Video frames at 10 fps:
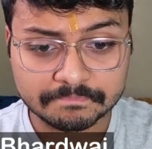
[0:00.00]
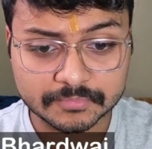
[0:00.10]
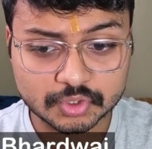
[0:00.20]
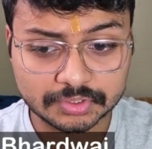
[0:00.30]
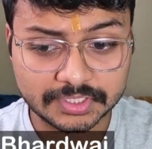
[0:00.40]

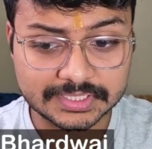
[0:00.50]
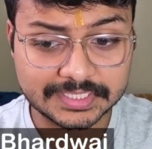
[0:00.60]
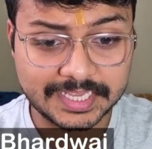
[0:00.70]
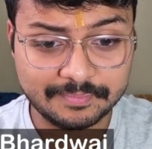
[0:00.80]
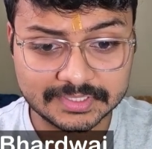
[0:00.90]
So this
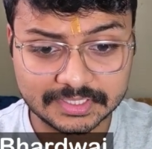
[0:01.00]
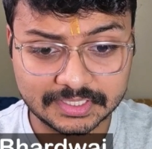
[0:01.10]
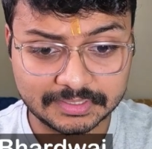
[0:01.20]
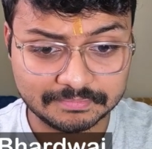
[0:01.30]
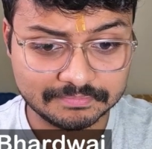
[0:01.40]
game is
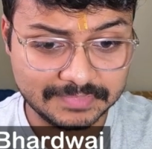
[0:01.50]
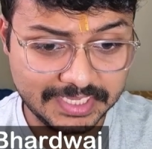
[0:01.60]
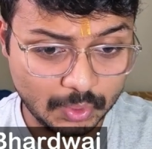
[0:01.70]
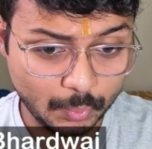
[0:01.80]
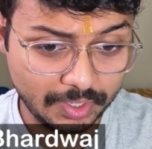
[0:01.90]

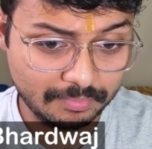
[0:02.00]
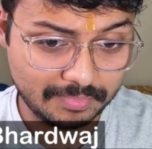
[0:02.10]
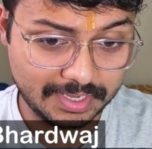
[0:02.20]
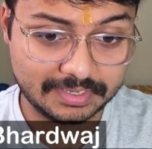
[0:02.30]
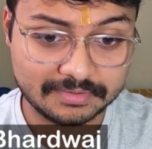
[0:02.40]
equal,
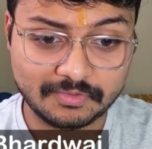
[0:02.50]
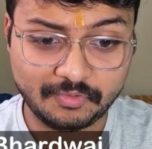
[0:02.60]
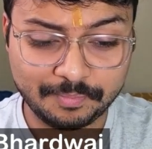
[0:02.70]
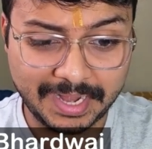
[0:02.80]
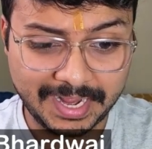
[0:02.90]
but
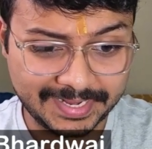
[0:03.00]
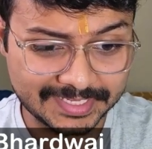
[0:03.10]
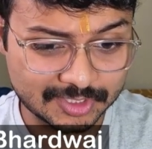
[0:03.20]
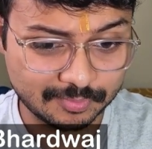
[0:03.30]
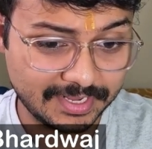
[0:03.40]
black has
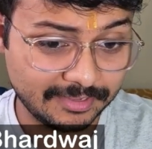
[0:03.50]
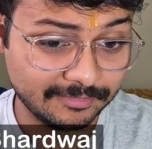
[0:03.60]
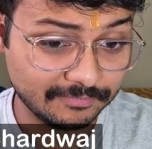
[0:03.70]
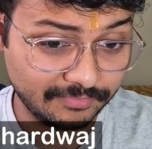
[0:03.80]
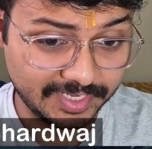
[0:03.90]
to play
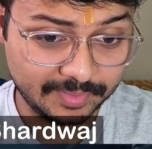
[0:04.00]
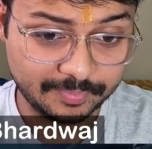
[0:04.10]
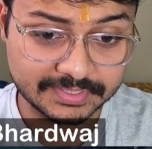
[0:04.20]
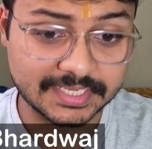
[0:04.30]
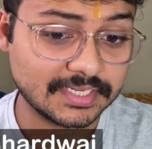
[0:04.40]
very
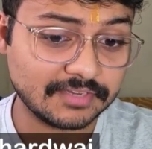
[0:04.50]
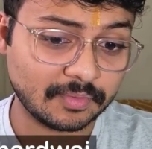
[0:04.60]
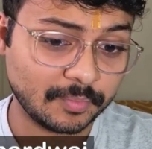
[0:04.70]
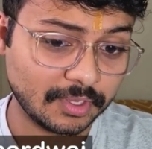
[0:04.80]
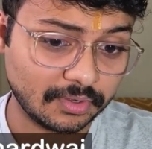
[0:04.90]
precisely
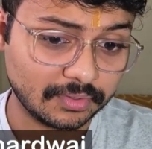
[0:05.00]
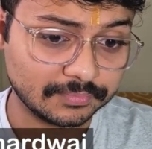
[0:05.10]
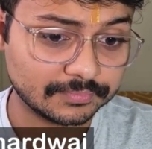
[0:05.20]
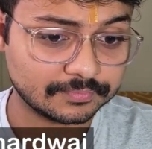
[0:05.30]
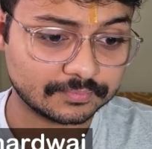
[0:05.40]
from here on.
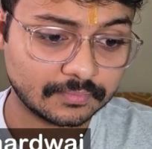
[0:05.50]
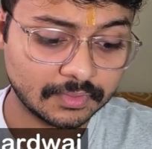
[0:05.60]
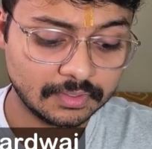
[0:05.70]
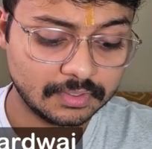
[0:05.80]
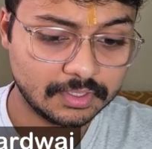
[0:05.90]

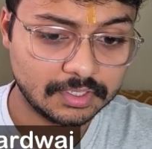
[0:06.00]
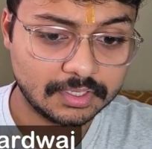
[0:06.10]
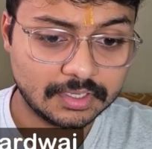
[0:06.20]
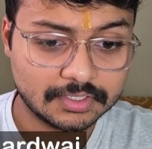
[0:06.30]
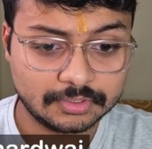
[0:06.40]

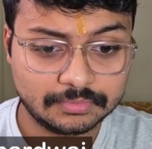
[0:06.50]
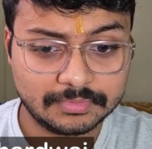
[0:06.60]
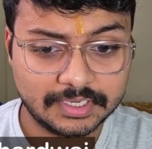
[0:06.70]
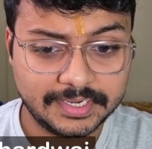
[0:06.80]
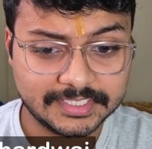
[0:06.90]

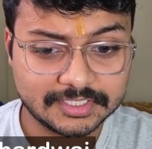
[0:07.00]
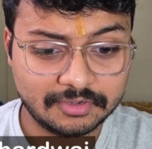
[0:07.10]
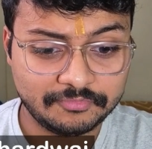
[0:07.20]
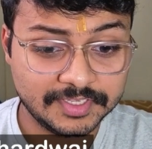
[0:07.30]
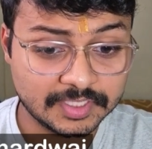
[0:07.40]
So it is
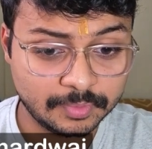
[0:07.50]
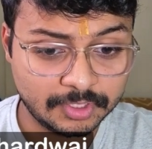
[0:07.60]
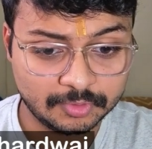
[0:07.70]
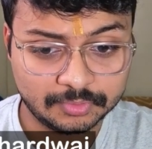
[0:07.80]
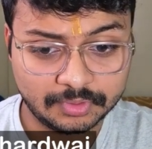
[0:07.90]
not feasible
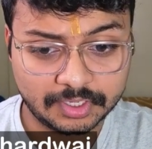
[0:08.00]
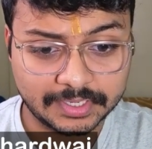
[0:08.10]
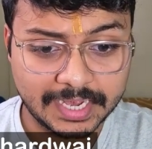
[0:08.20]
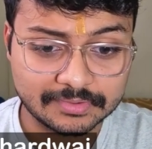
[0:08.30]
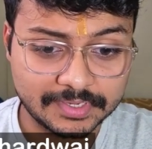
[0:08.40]
to
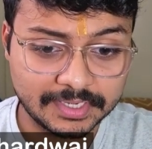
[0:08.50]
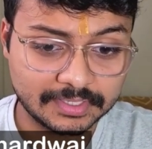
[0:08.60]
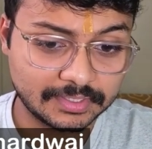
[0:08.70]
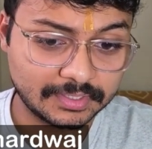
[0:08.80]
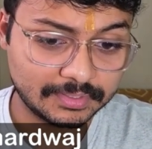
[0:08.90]
calculate
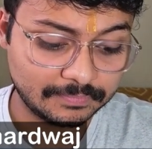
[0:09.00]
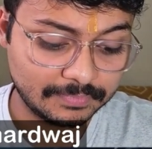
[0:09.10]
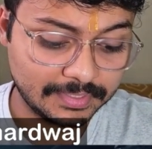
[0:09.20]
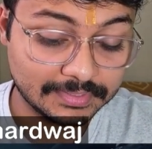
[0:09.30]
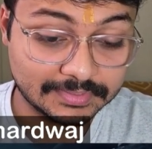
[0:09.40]

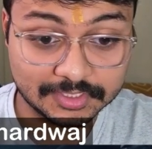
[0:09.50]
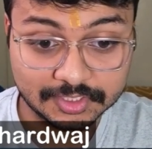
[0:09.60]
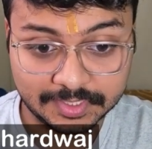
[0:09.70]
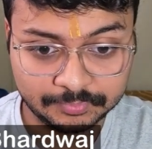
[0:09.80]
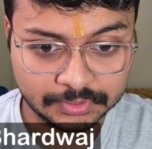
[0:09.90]
in
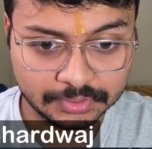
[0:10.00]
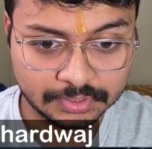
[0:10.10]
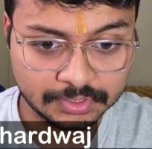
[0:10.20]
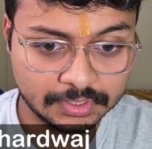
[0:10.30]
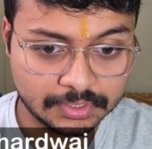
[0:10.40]
such depth.
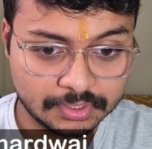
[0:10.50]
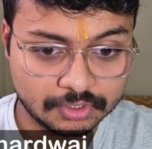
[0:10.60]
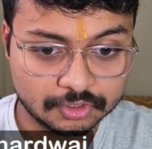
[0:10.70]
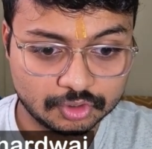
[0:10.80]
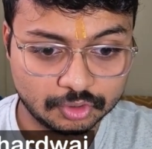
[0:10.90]

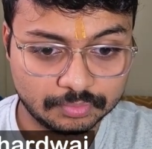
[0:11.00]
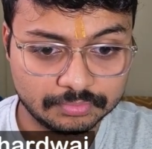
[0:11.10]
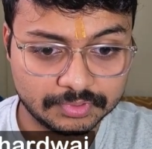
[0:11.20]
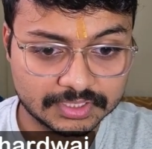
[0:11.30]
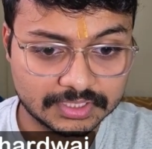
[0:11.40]

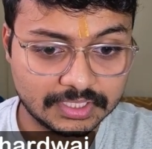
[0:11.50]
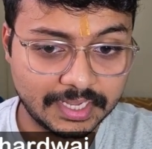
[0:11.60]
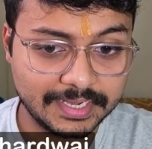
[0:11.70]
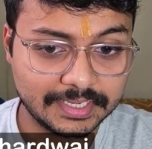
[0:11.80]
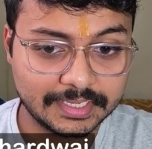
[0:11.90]
So this
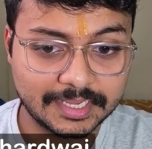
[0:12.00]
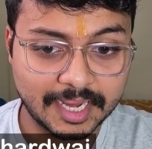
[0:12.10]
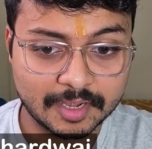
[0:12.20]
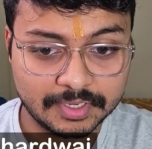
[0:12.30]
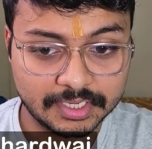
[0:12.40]
line
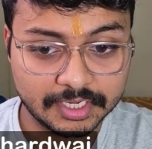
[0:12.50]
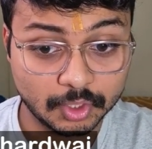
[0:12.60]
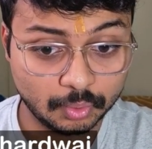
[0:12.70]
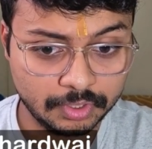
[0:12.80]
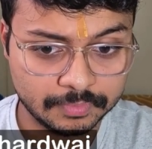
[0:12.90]
can be
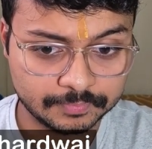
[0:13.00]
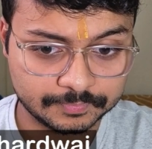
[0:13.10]
ignored.